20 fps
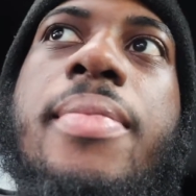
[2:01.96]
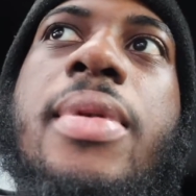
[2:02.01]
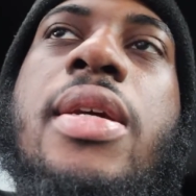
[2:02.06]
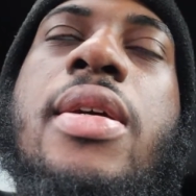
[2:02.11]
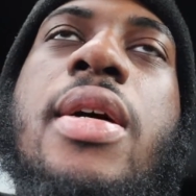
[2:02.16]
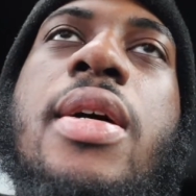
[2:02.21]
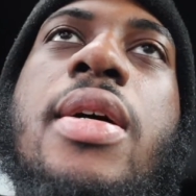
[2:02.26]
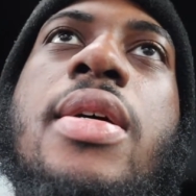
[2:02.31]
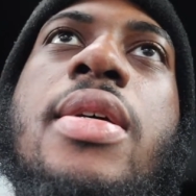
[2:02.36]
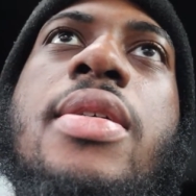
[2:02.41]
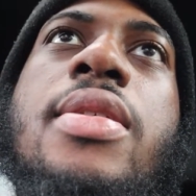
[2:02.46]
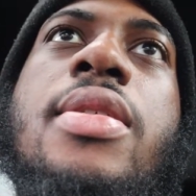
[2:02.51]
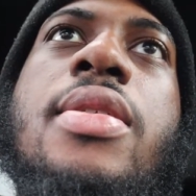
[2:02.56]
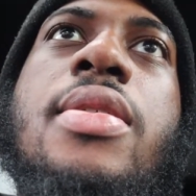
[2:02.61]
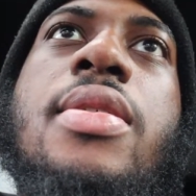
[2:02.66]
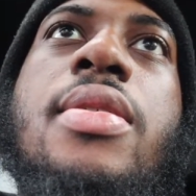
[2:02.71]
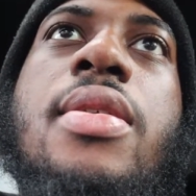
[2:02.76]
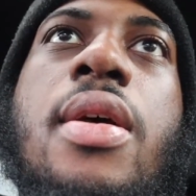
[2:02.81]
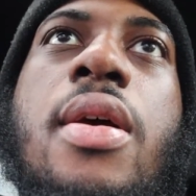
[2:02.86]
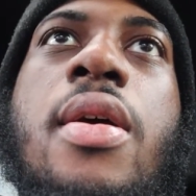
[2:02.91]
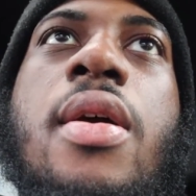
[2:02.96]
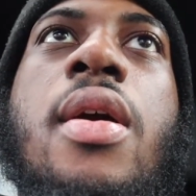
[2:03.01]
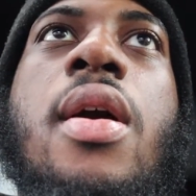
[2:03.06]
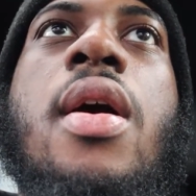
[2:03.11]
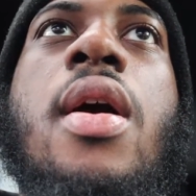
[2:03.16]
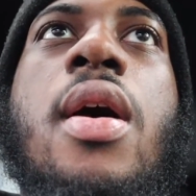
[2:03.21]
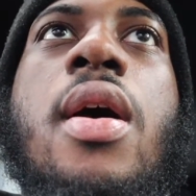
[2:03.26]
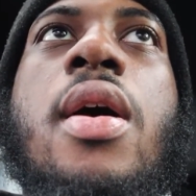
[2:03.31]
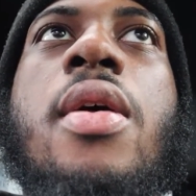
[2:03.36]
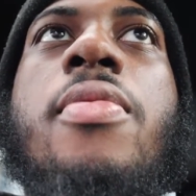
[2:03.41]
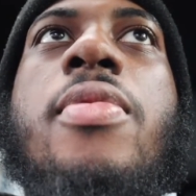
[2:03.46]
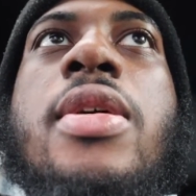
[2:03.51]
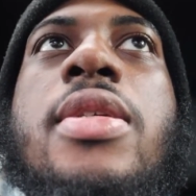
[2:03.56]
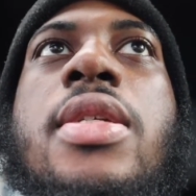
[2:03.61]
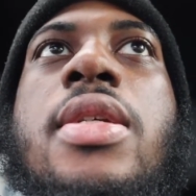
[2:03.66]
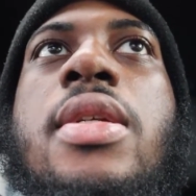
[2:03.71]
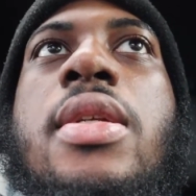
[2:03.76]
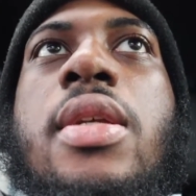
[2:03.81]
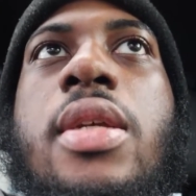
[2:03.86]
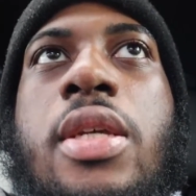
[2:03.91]
because her car
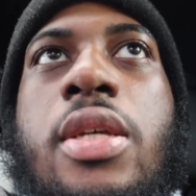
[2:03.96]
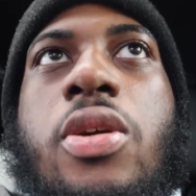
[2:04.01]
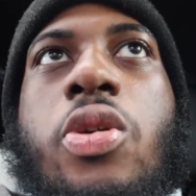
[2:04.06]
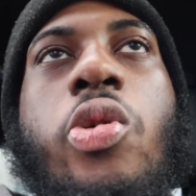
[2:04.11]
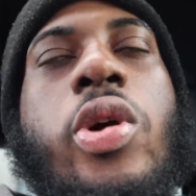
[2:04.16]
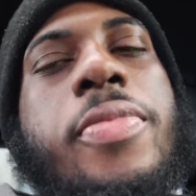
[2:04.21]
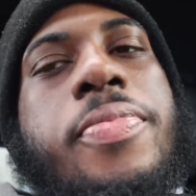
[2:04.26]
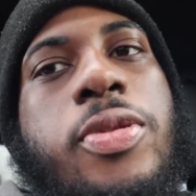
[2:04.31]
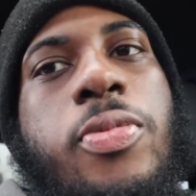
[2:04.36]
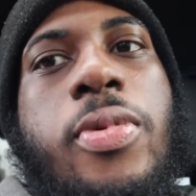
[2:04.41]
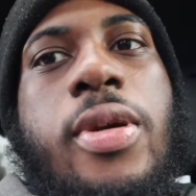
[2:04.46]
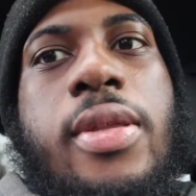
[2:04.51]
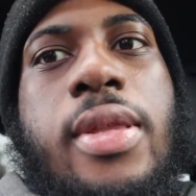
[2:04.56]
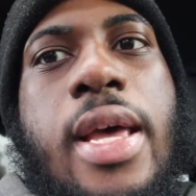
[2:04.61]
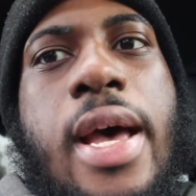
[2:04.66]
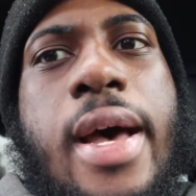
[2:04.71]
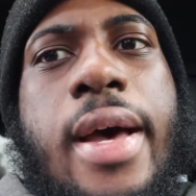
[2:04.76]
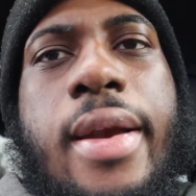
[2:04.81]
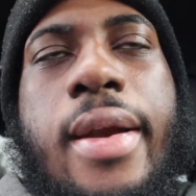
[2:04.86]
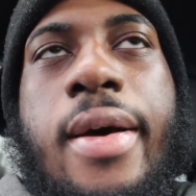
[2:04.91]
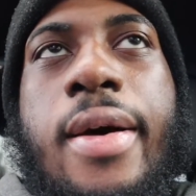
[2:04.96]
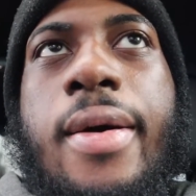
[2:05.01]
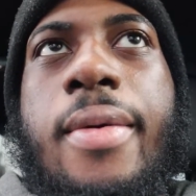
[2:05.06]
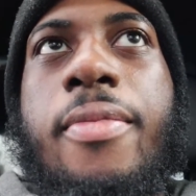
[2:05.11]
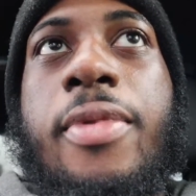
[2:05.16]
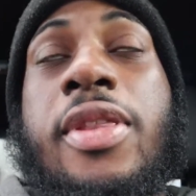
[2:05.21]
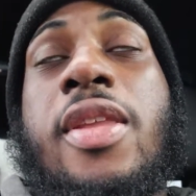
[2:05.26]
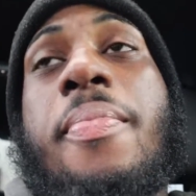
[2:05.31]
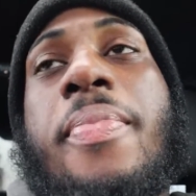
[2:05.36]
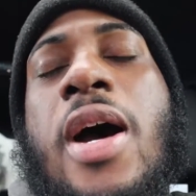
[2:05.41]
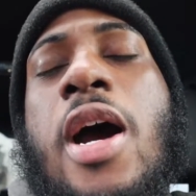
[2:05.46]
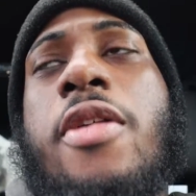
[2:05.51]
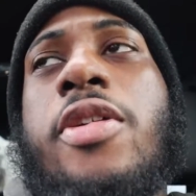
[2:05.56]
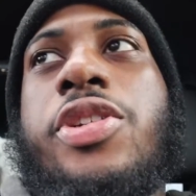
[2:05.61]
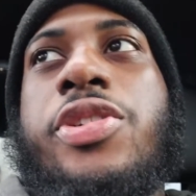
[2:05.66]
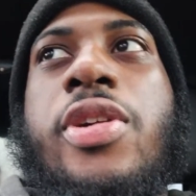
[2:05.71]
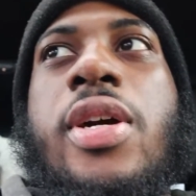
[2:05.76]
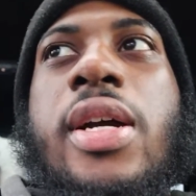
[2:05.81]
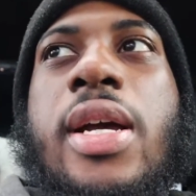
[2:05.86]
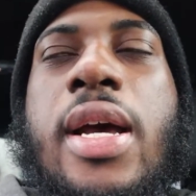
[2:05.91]
wasn't equipped with that with the power
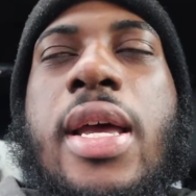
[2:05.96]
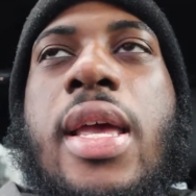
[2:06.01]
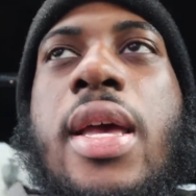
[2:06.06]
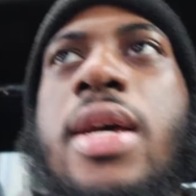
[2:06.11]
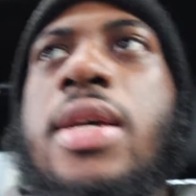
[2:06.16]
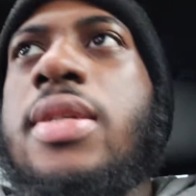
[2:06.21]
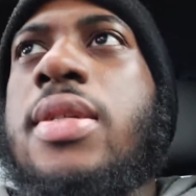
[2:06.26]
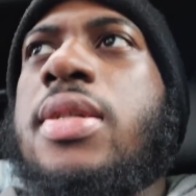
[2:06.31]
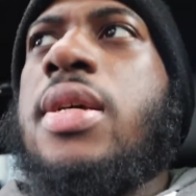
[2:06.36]
trunk, I guess.